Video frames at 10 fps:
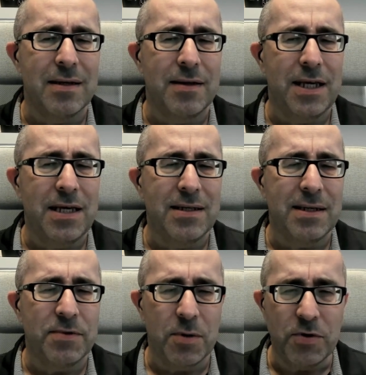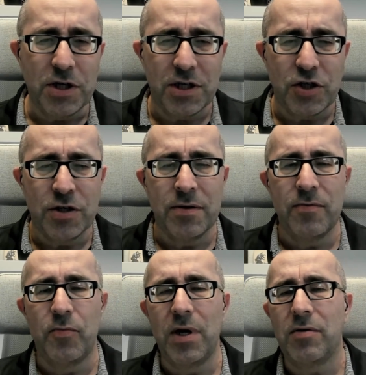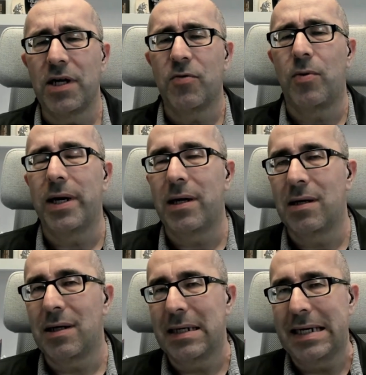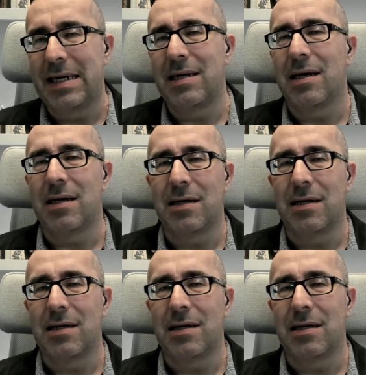The subscription edition will require a